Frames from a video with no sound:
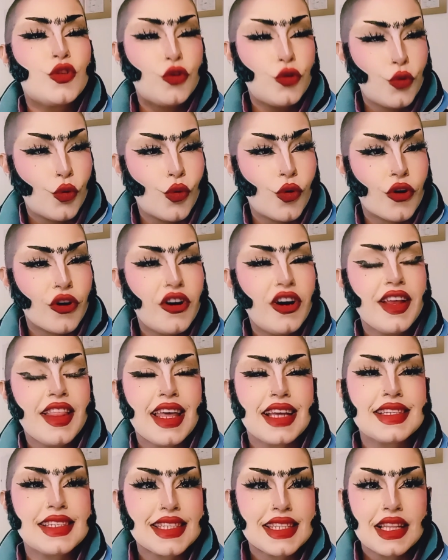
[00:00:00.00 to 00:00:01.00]
tour.
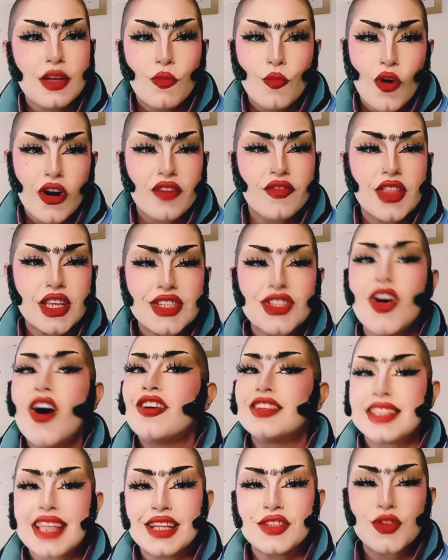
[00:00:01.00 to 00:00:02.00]
That's one of the
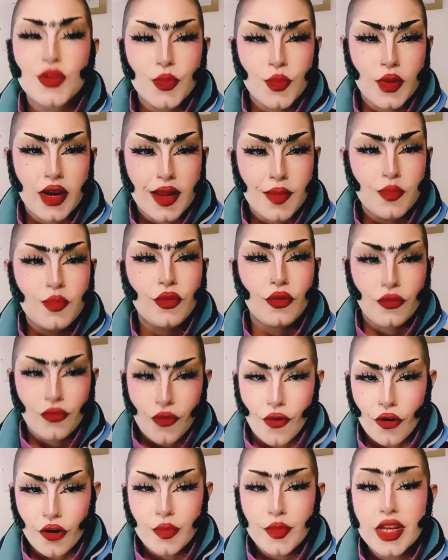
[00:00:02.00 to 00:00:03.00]
songs that Supreme
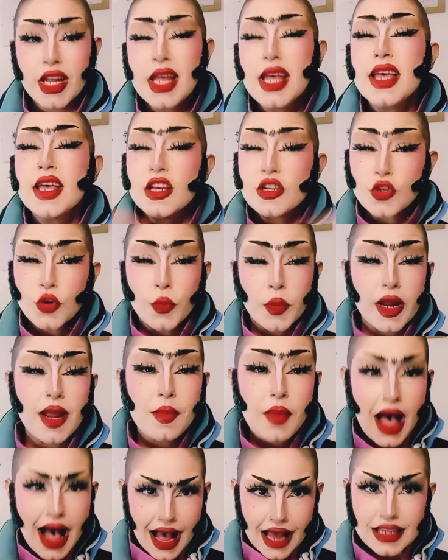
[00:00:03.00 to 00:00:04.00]
performed. Supreme
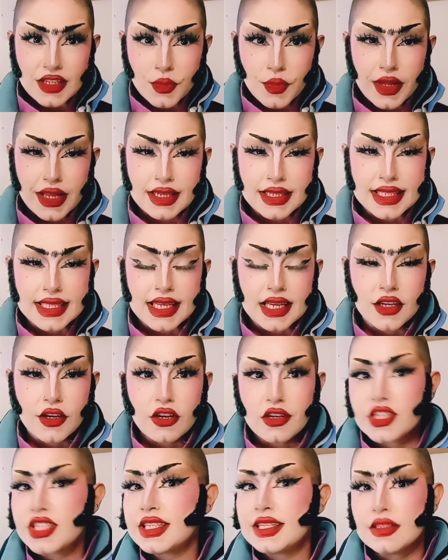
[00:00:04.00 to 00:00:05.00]
has been a
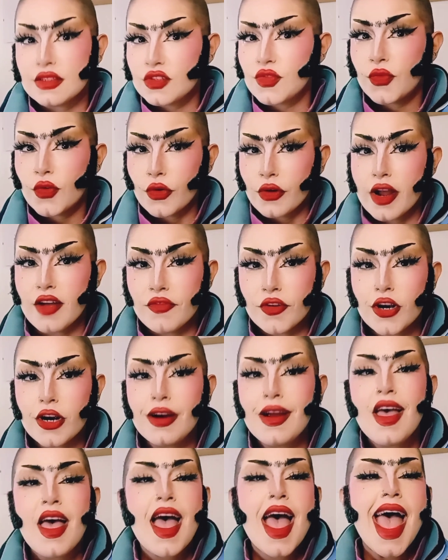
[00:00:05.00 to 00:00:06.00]
singer since forever,
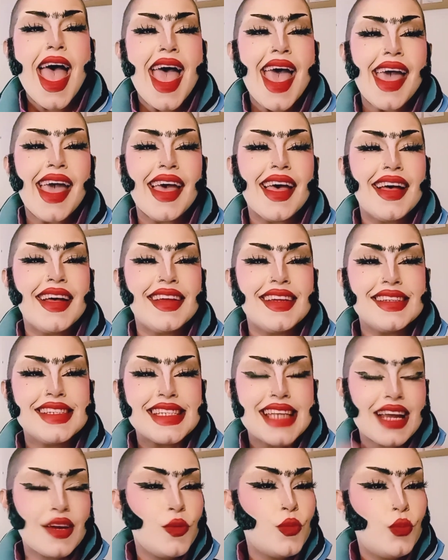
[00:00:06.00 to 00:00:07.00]
and
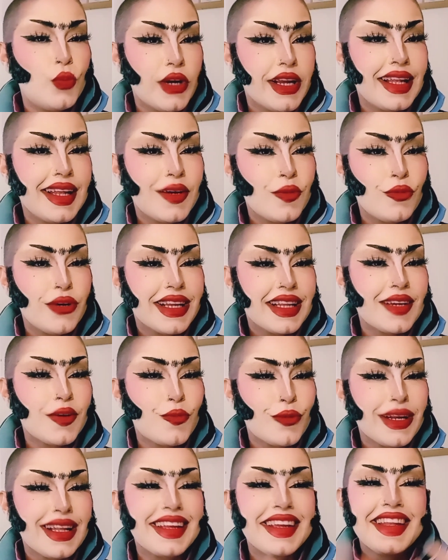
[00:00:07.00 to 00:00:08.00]
I really, really,
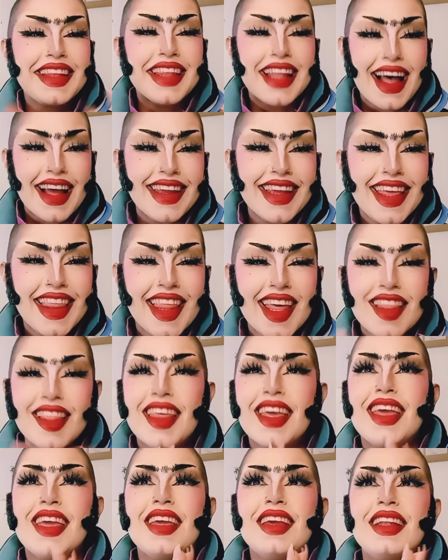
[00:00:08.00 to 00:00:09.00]
really like that
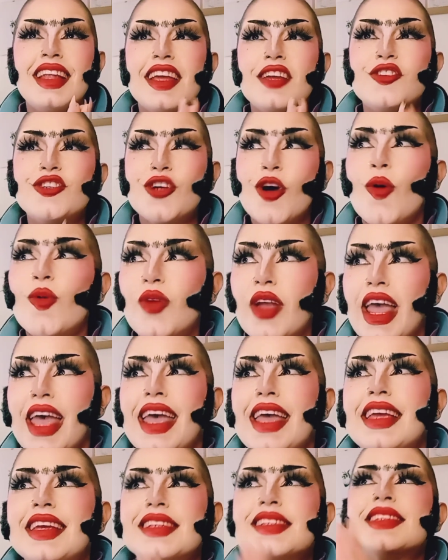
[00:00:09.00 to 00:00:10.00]
they like
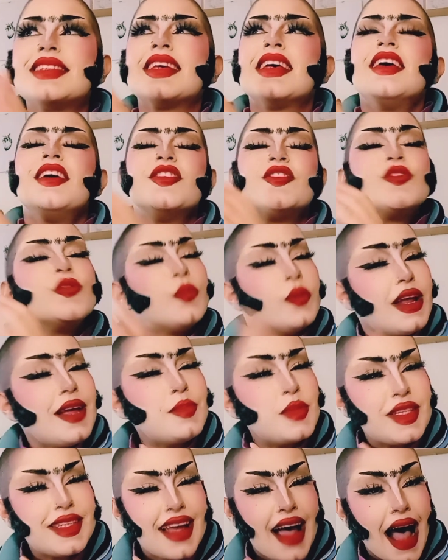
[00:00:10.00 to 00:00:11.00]
showcase
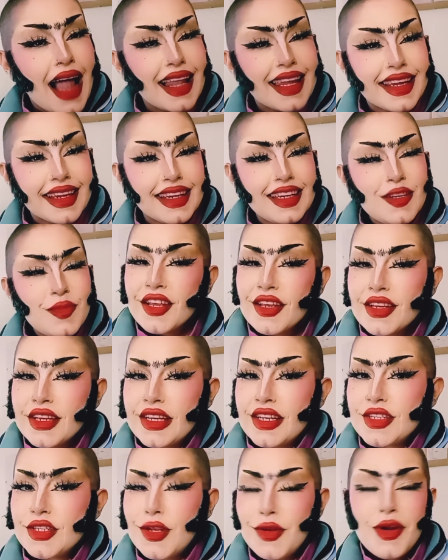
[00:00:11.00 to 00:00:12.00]
Supreme's talent.
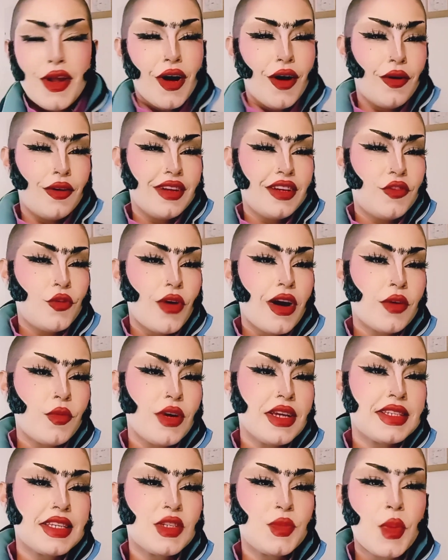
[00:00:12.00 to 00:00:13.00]
Because, you know, in Drag
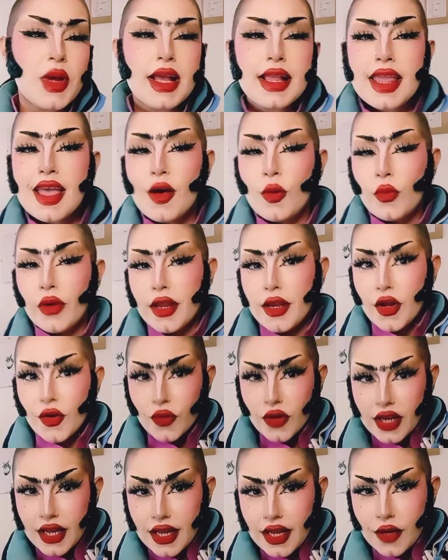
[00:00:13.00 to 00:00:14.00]
Race España, we
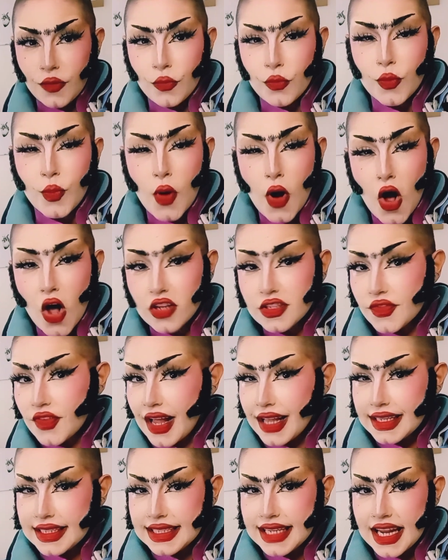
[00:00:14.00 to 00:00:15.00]
don't need RuPaul's
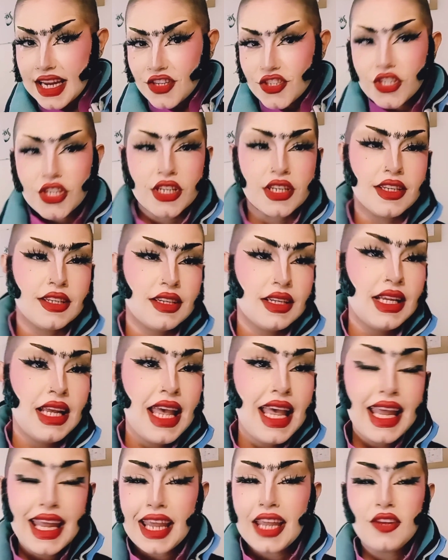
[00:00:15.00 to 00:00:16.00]
validation.
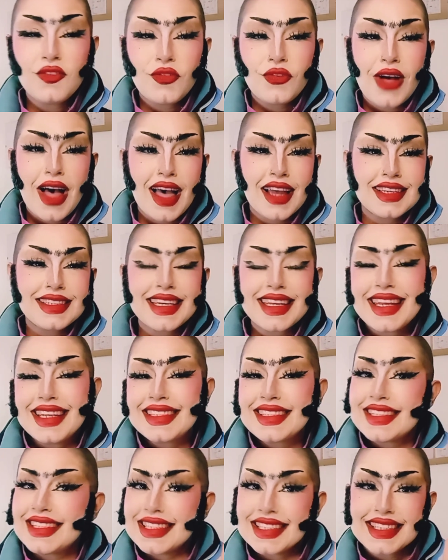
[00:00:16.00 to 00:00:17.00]
In fact,
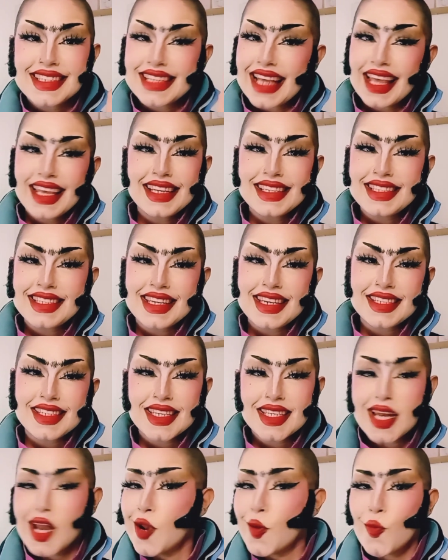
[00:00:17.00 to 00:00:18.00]
it's the 2nd season
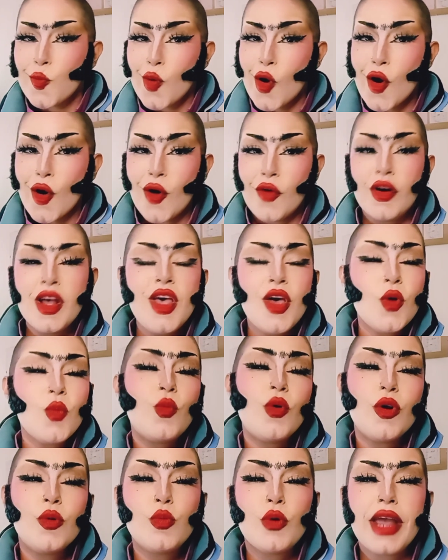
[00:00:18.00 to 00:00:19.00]
in a row
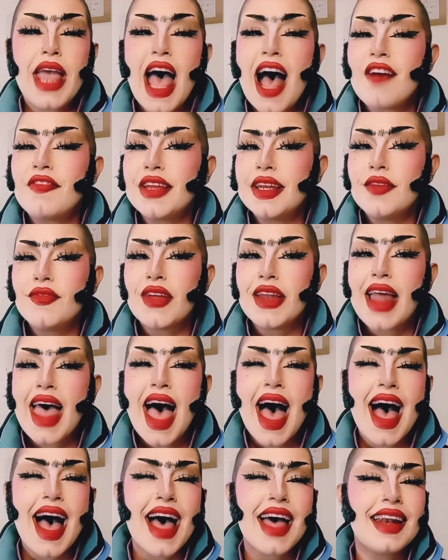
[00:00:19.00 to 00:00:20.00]
where we haven't even
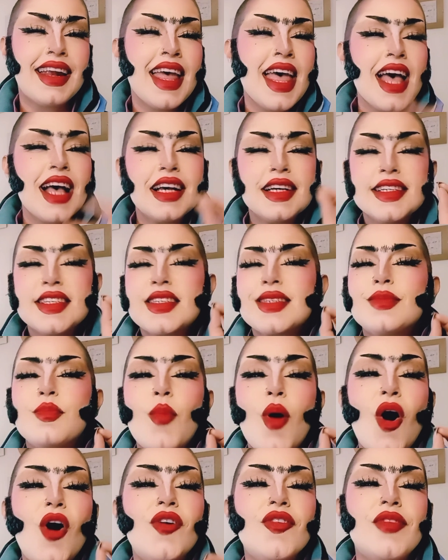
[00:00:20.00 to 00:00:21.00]
had a
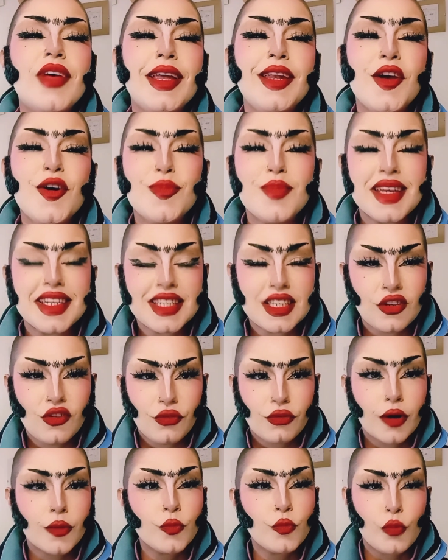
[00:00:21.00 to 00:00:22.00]
small video message
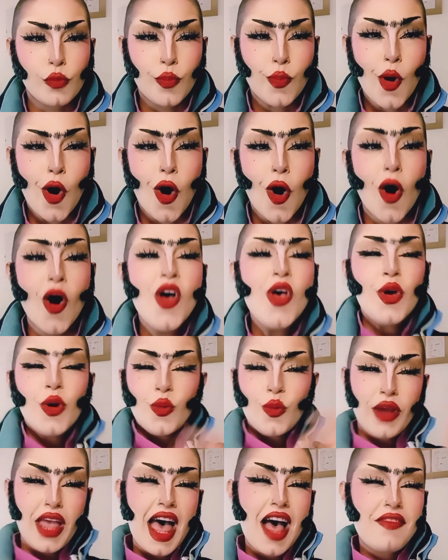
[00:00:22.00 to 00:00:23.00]
from RuPaul.
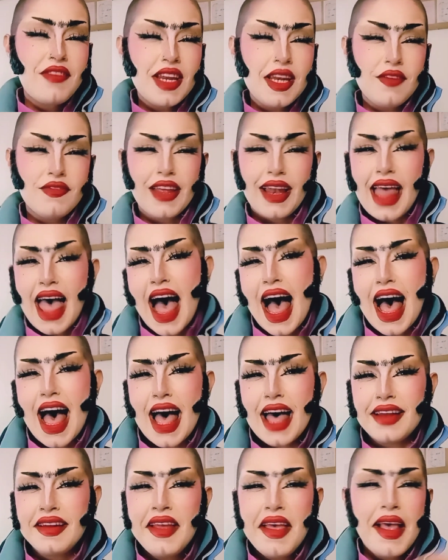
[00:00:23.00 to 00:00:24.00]
We haven't even
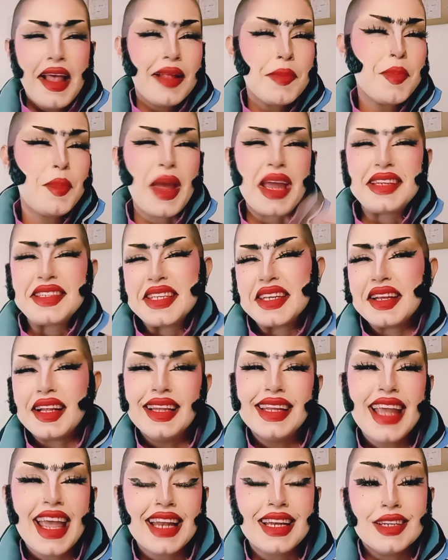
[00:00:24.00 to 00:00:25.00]
had
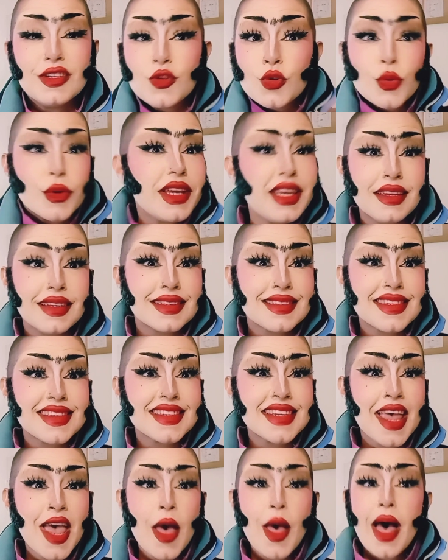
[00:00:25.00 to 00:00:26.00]
basically any tweets.
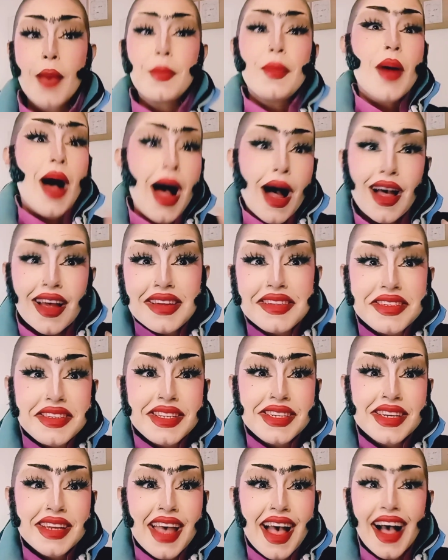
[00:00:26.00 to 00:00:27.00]

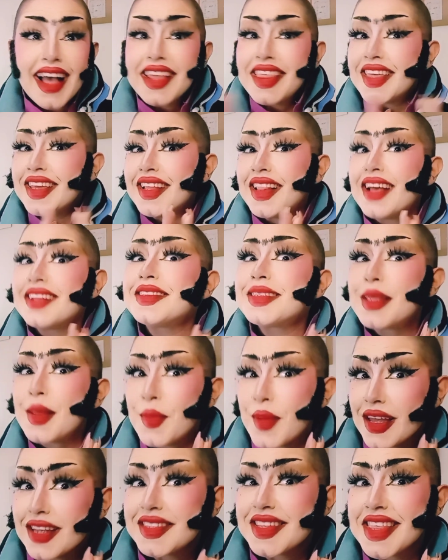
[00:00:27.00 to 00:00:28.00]
But I think that's the
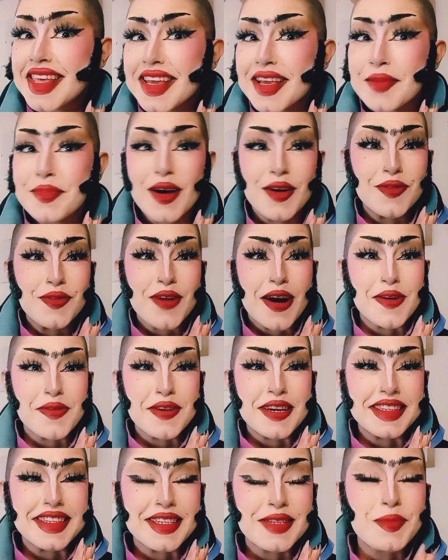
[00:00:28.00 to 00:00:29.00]
best thing about Drag
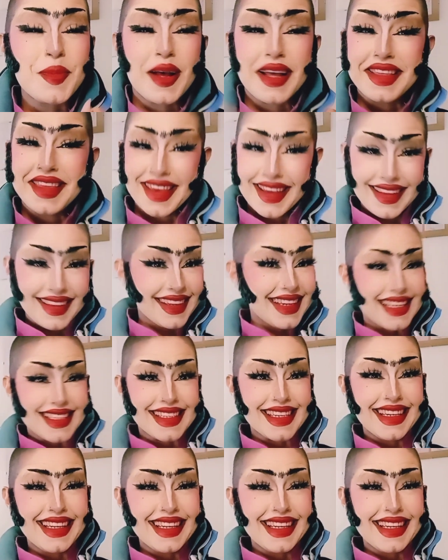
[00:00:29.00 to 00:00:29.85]
Race España, isn't